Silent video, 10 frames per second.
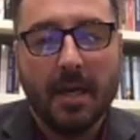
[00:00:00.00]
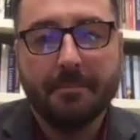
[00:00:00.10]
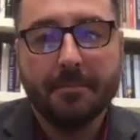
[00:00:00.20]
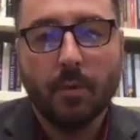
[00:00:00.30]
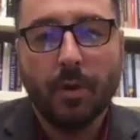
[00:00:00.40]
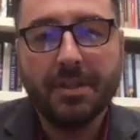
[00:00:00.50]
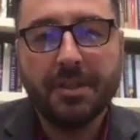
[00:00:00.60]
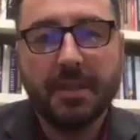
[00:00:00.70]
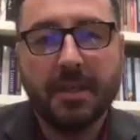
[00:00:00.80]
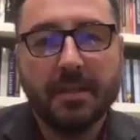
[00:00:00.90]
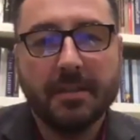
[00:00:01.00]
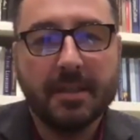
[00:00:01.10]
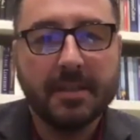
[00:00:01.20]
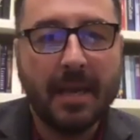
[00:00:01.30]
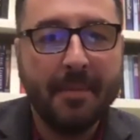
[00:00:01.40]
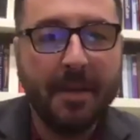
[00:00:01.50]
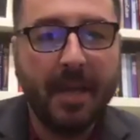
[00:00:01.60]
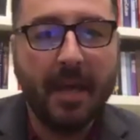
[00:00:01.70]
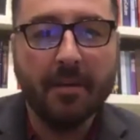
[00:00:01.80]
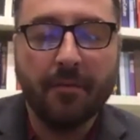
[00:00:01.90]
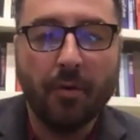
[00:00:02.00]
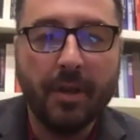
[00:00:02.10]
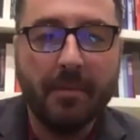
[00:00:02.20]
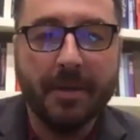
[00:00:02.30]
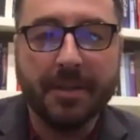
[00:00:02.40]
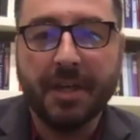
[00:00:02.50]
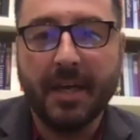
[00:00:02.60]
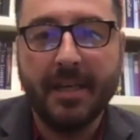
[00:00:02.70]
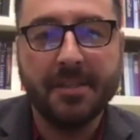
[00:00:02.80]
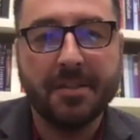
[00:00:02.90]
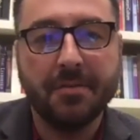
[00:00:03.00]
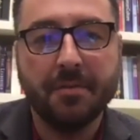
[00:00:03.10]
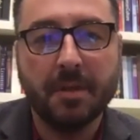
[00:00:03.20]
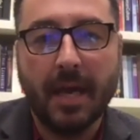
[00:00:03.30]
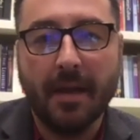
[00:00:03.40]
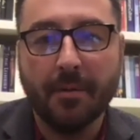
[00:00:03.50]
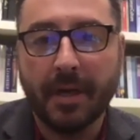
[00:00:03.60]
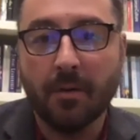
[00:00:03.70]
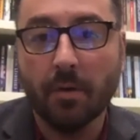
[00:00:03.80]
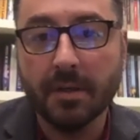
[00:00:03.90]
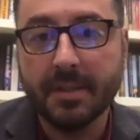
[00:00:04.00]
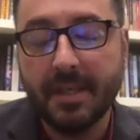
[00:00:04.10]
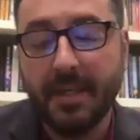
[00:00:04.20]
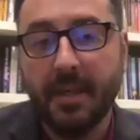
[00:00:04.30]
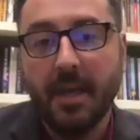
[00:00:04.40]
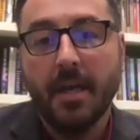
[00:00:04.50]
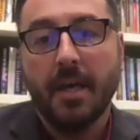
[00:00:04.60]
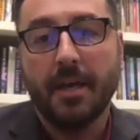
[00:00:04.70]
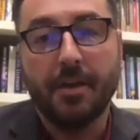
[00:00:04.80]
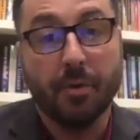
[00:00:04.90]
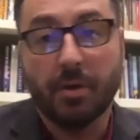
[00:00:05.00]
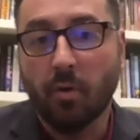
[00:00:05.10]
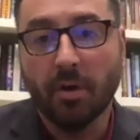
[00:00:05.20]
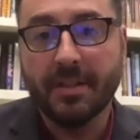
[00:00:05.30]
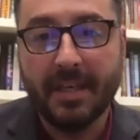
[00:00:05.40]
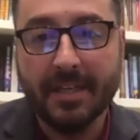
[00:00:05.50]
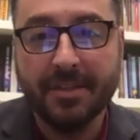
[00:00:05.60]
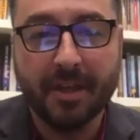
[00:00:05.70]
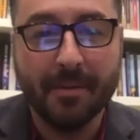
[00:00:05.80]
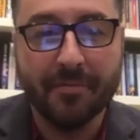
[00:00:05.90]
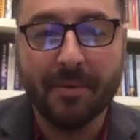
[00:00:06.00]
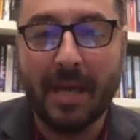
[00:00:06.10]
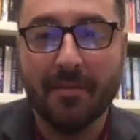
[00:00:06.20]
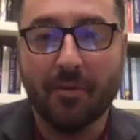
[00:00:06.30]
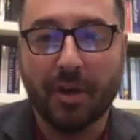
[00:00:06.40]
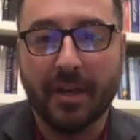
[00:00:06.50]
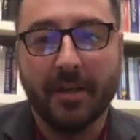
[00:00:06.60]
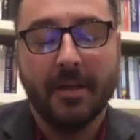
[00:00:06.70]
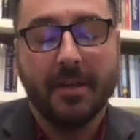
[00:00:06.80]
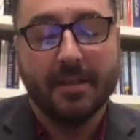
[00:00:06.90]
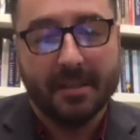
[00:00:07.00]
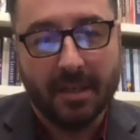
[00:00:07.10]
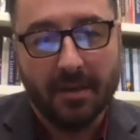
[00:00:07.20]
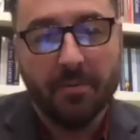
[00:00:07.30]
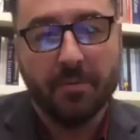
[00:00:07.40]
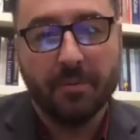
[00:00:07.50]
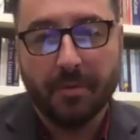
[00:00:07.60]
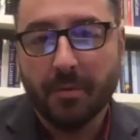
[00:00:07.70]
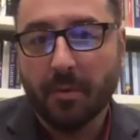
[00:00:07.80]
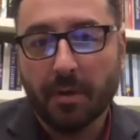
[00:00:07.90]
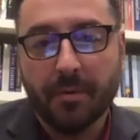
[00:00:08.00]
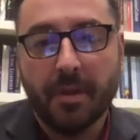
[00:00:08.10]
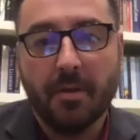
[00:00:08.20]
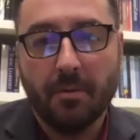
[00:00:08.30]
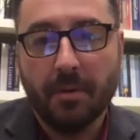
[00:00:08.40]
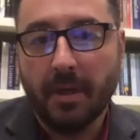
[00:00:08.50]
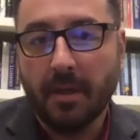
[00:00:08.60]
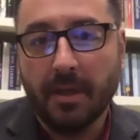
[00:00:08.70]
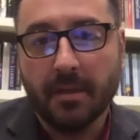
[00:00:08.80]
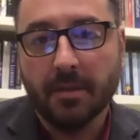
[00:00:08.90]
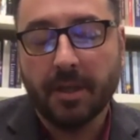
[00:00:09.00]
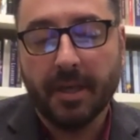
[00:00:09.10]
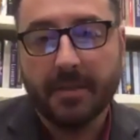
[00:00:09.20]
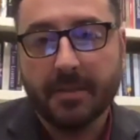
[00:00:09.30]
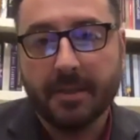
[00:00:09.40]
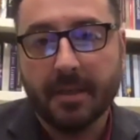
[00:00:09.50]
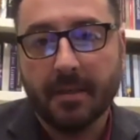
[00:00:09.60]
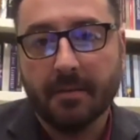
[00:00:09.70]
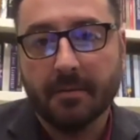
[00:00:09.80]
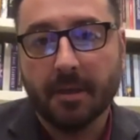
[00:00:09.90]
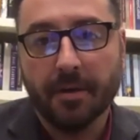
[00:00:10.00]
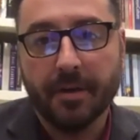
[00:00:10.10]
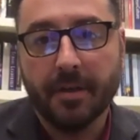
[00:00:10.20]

Question says, I'm in California, but a Chinese student. How do I quarantine? You would quarantine as you're coming from California. So we would work with you and look at current